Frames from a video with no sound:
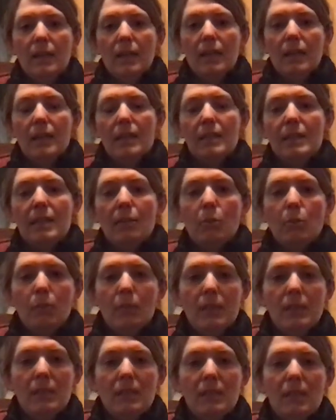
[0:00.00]
is that when
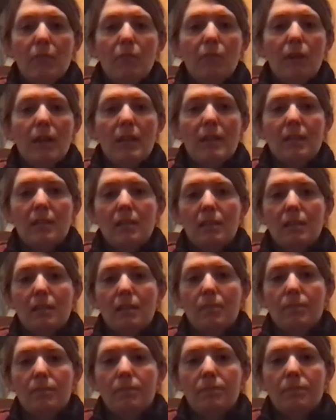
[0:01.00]
we see
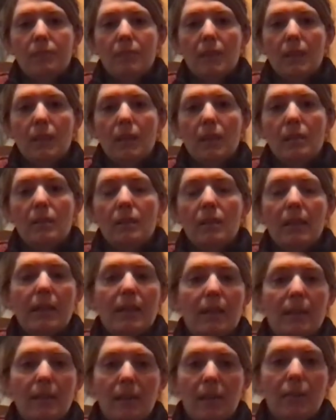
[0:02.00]
racism, it's like
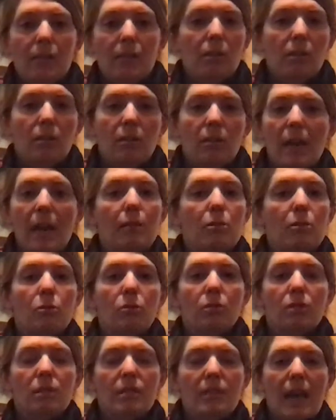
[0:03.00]
another
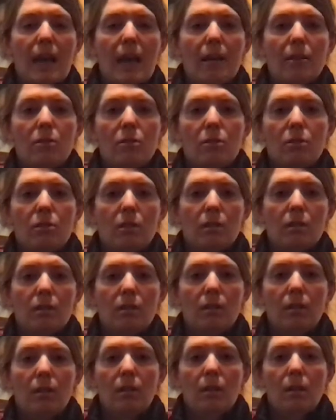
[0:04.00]
natural
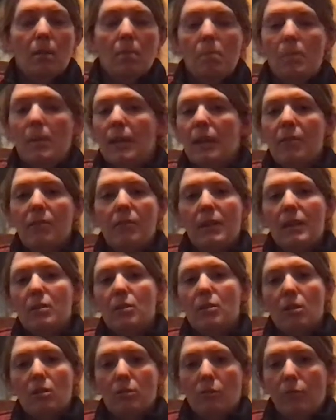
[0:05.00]
disaster, big
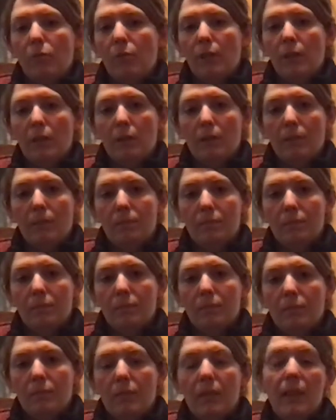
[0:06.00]
event on a film
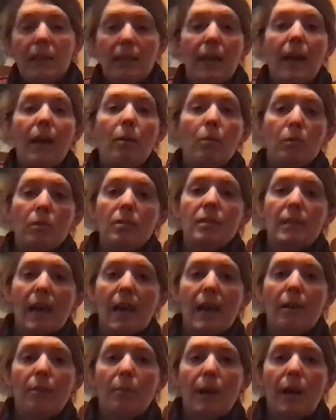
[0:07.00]
that, we're
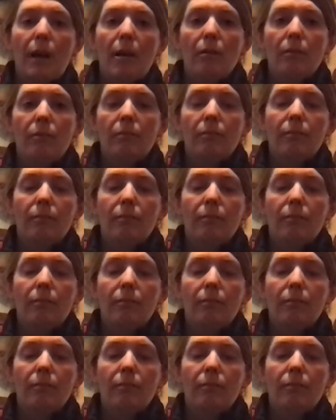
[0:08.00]
sad about,